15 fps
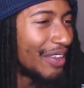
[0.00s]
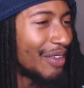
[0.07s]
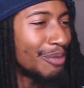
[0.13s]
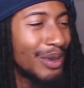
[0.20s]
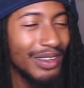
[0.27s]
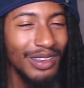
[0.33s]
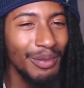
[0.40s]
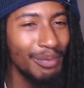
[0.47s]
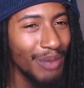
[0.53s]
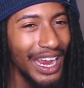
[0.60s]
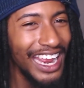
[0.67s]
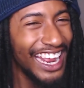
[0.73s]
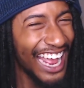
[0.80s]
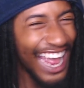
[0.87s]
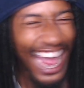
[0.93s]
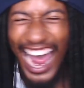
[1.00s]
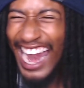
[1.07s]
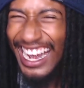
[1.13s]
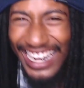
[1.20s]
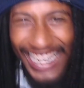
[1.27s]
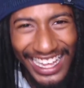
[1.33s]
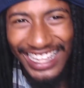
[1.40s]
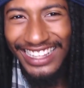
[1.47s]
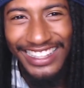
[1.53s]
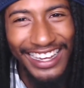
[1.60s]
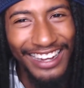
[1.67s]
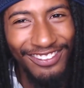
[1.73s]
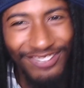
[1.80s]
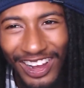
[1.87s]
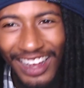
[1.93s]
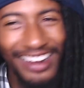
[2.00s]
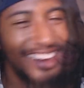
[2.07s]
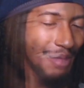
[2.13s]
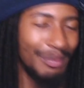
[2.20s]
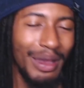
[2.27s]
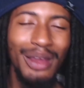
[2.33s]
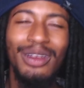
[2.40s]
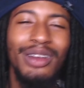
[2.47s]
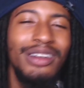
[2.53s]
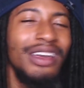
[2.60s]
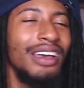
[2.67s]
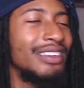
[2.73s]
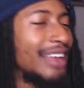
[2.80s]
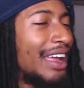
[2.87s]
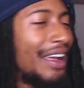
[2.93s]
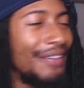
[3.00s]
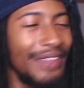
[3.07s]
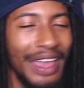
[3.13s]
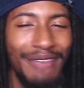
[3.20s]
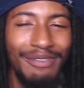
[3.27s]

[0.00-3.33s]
Prison Break, I need that, man. My Hero doesn't have that